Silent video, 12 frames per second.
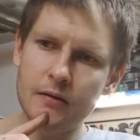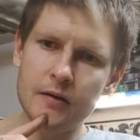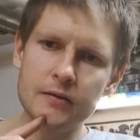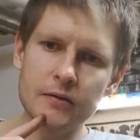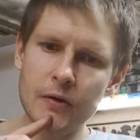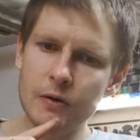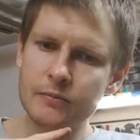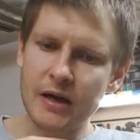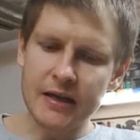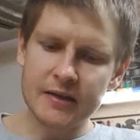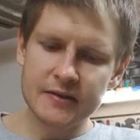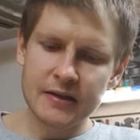on the road
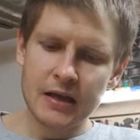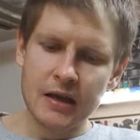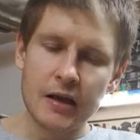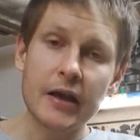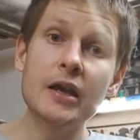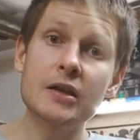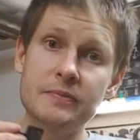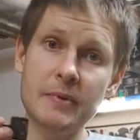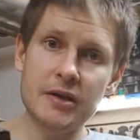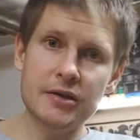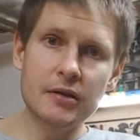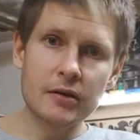bikes,
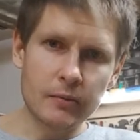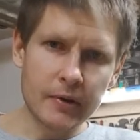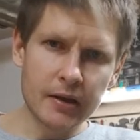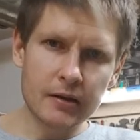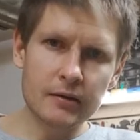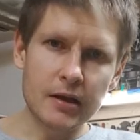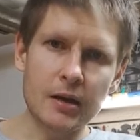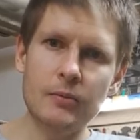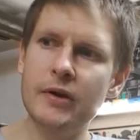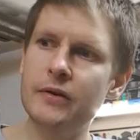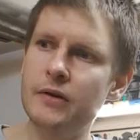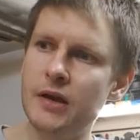especially in winter time
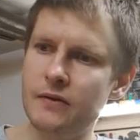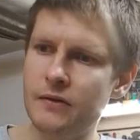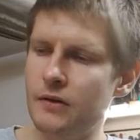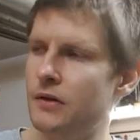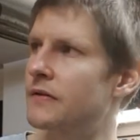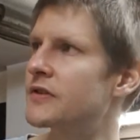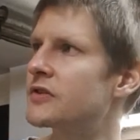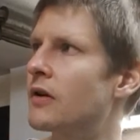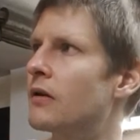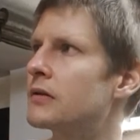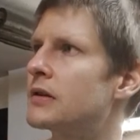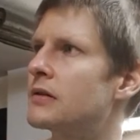when you have a lot of
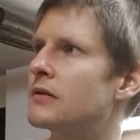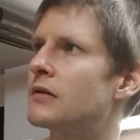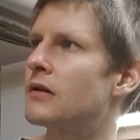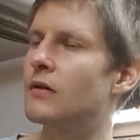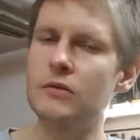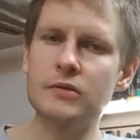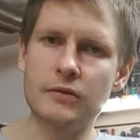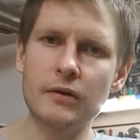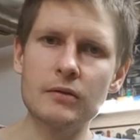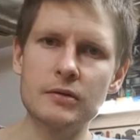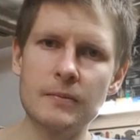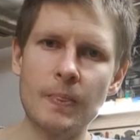salt on the
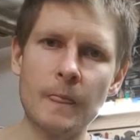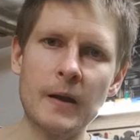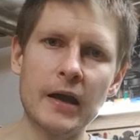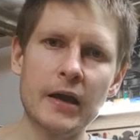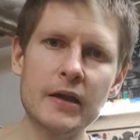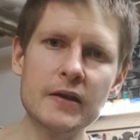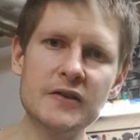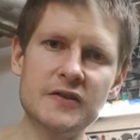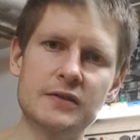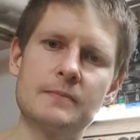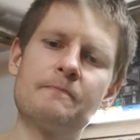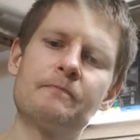road,
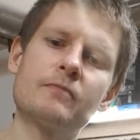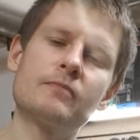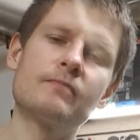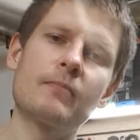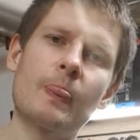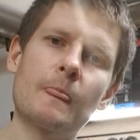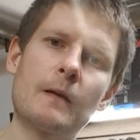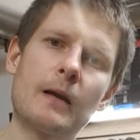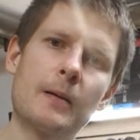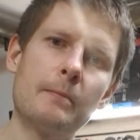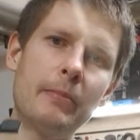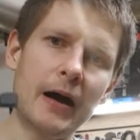is
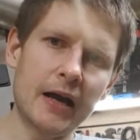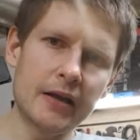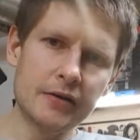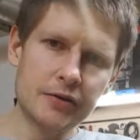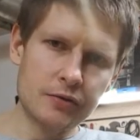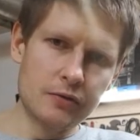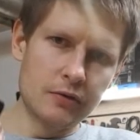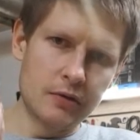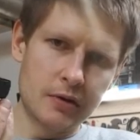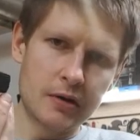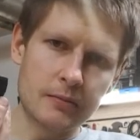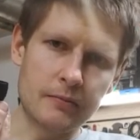buy new
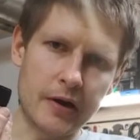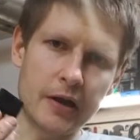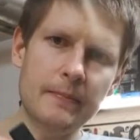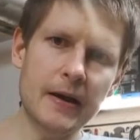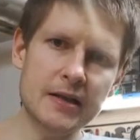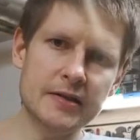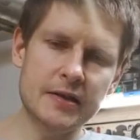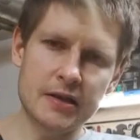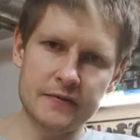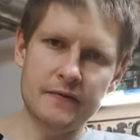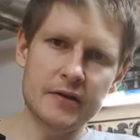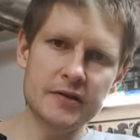brake pads.
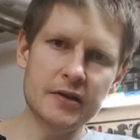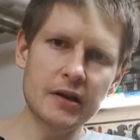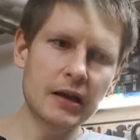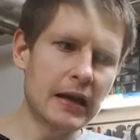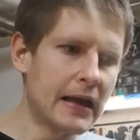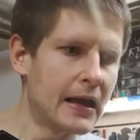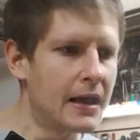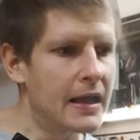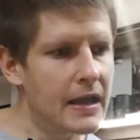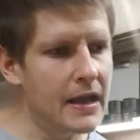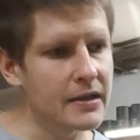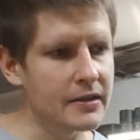That's first thing.
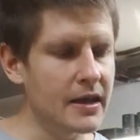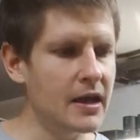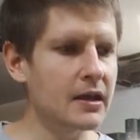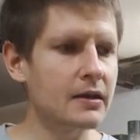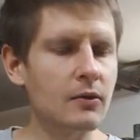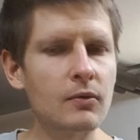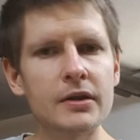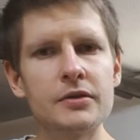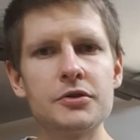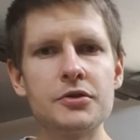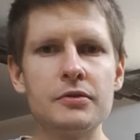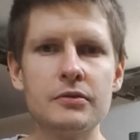And then what you
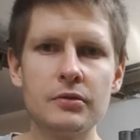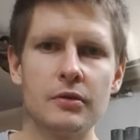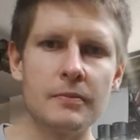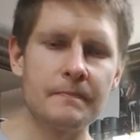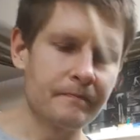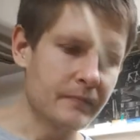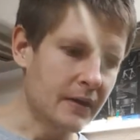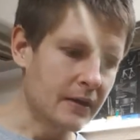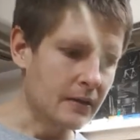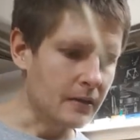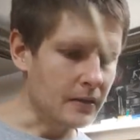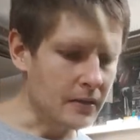should do,
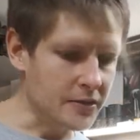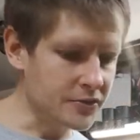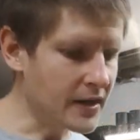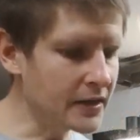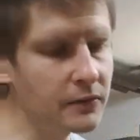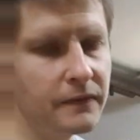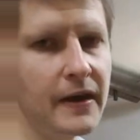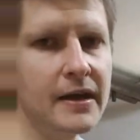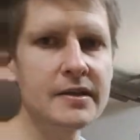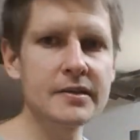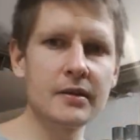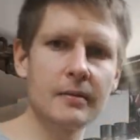try to
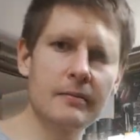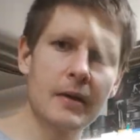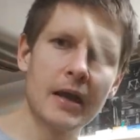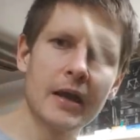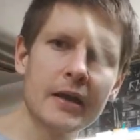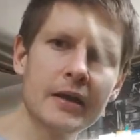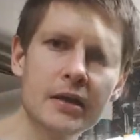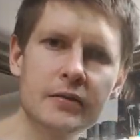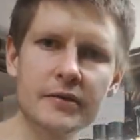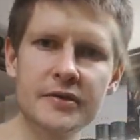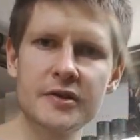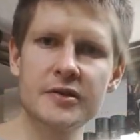find some heat
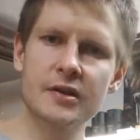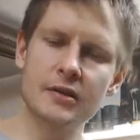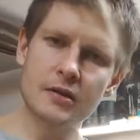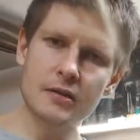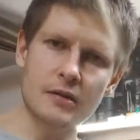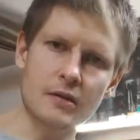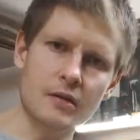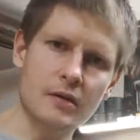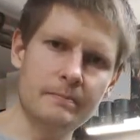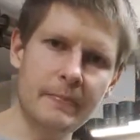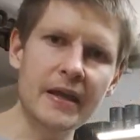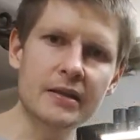resistant
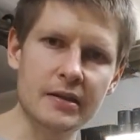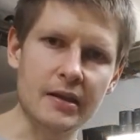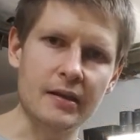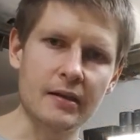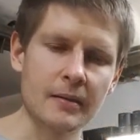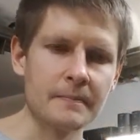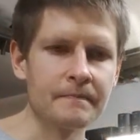painting,